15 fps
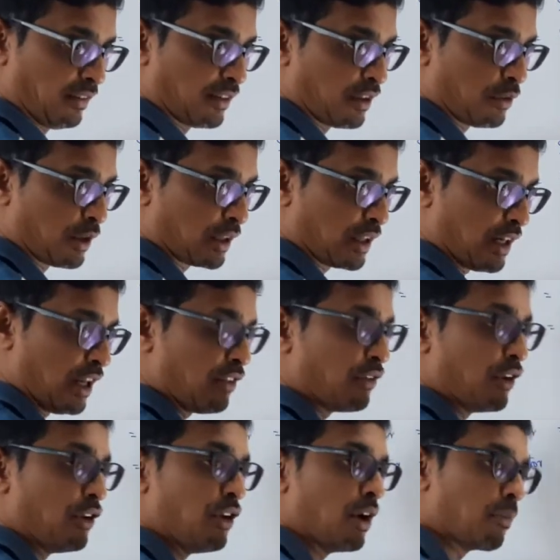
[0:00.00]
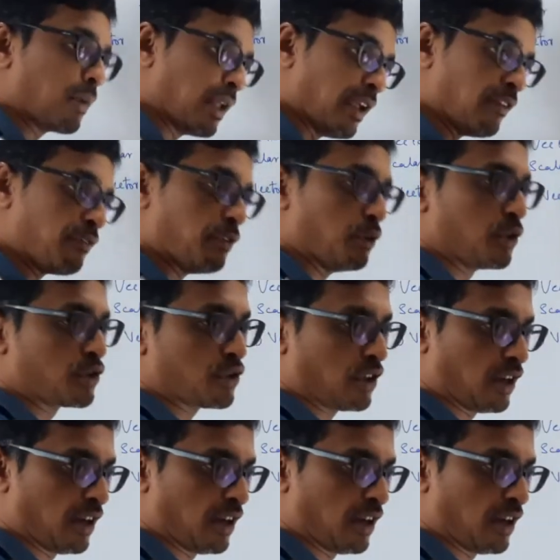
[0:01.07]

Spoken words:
The work done is when you apply a force on